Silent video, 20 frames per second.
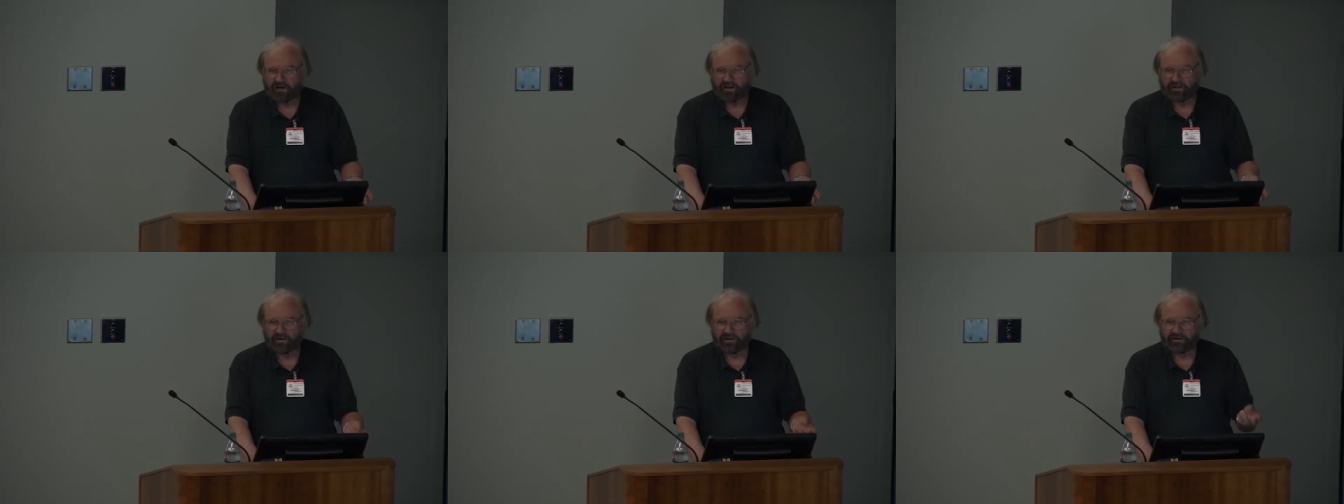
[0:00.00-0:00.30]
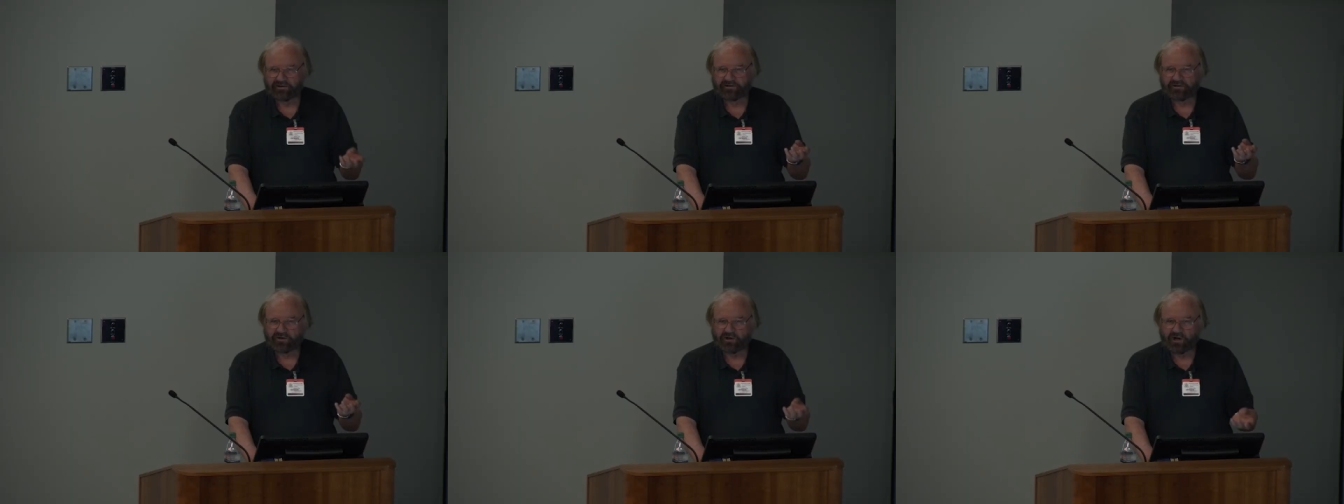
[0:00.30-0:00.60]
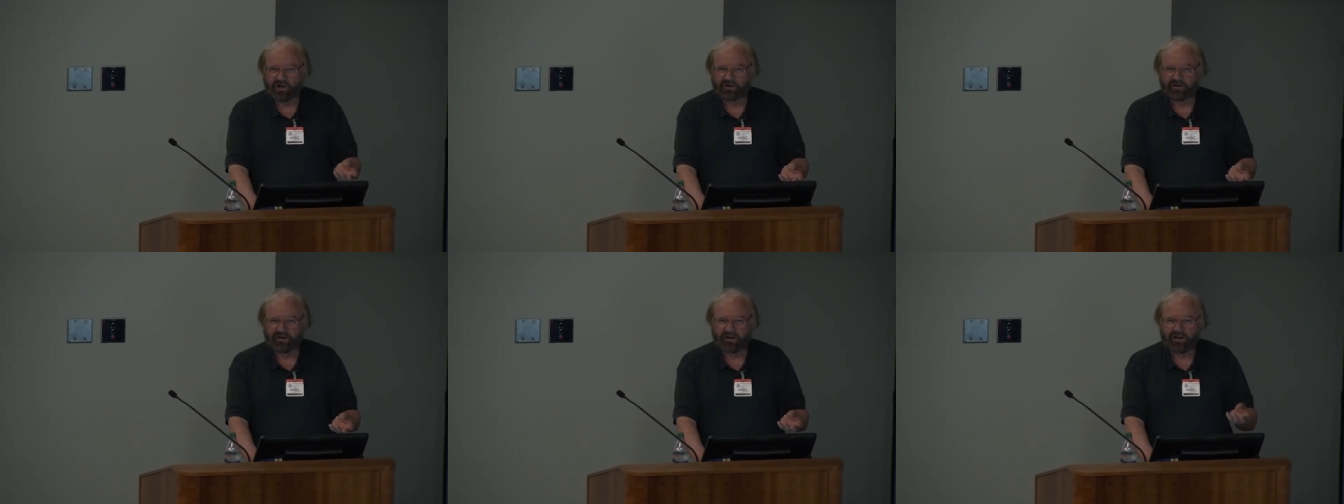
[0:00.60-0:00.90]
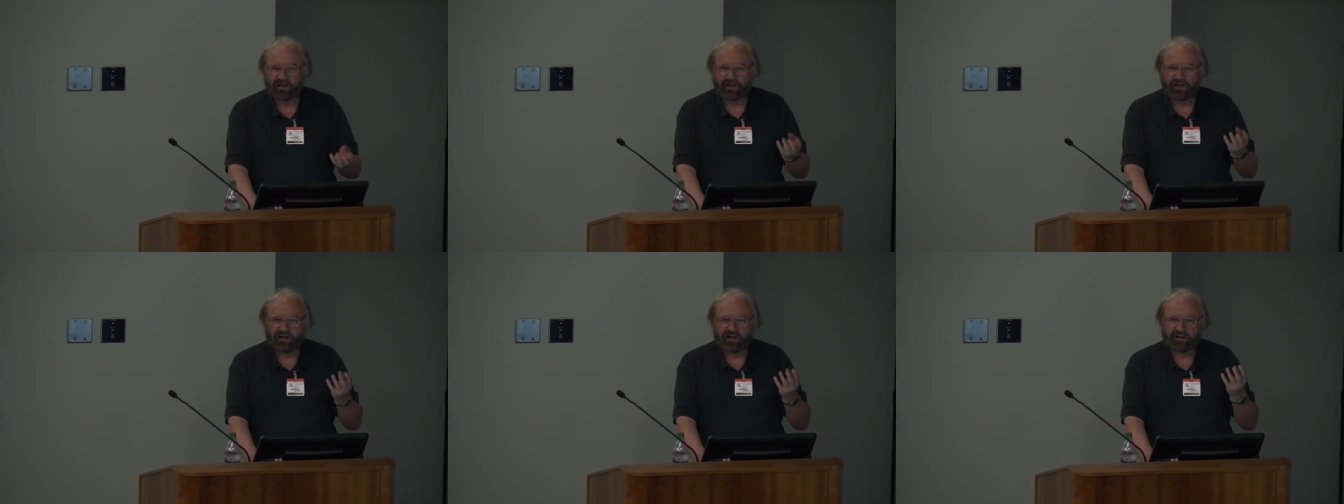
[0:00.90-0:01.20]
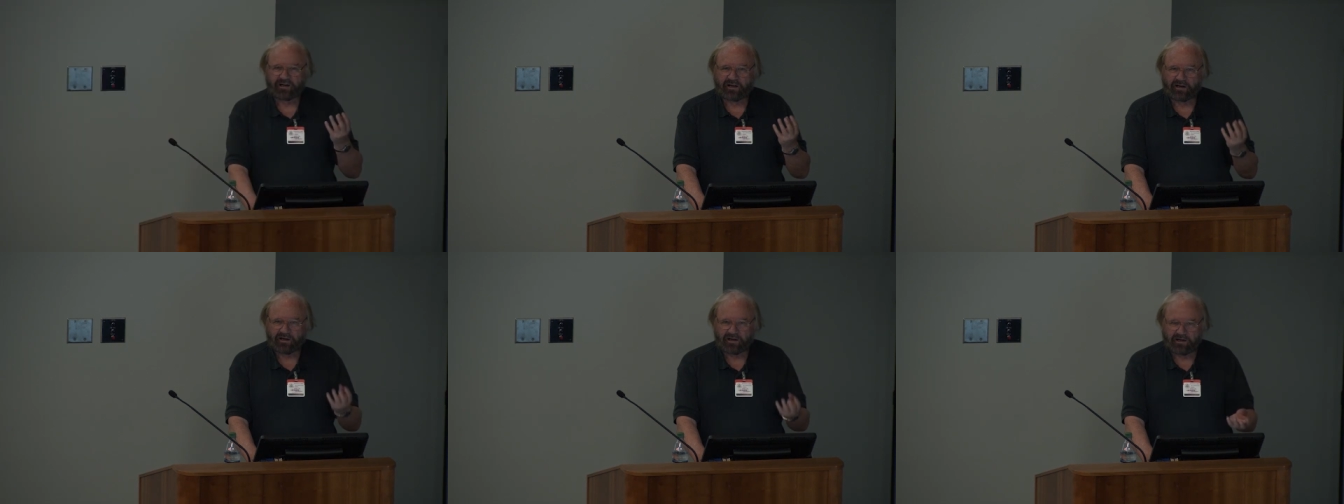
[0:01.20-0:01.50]
There's not
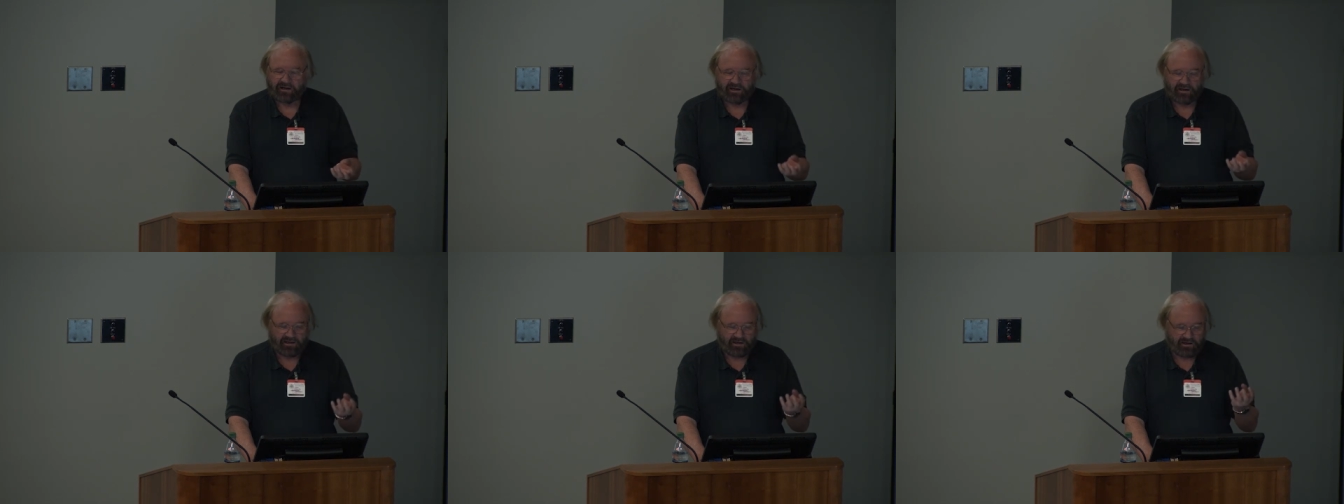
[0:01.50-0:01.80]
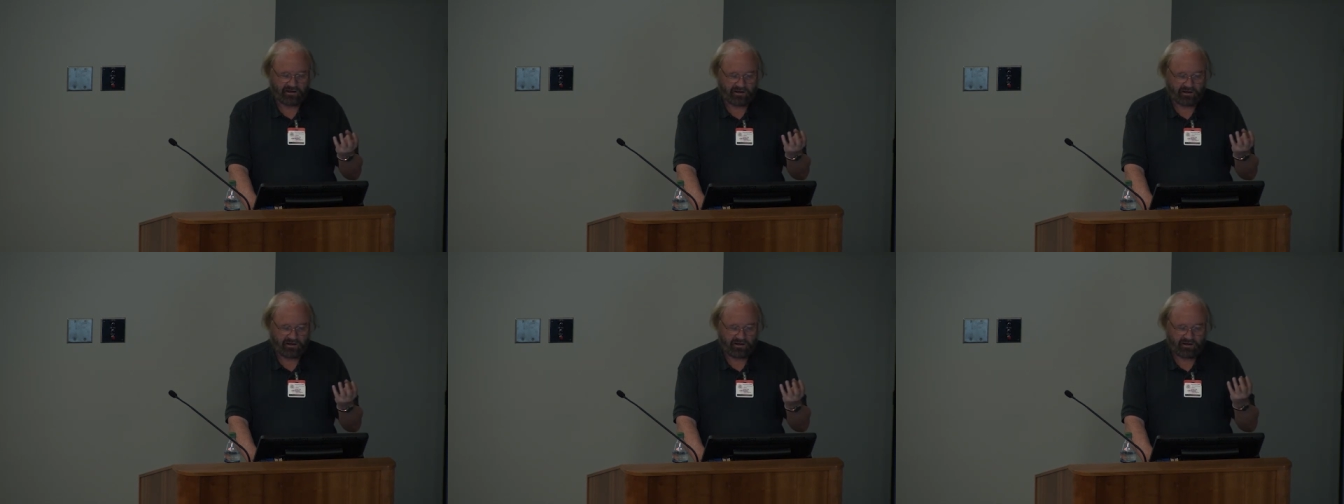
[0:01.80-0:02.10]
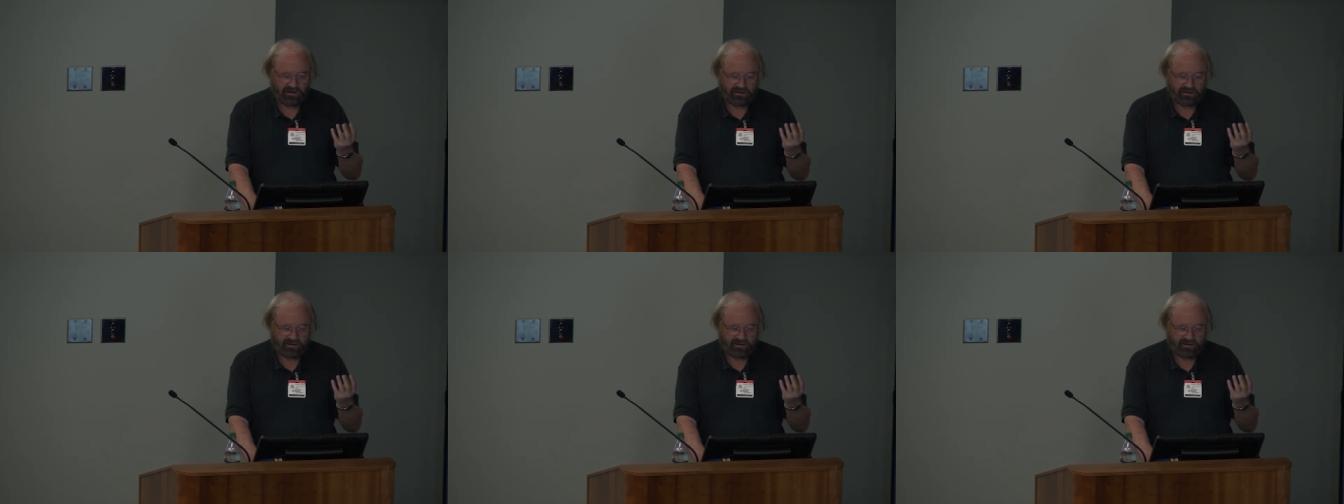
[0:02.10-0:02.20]
a clear,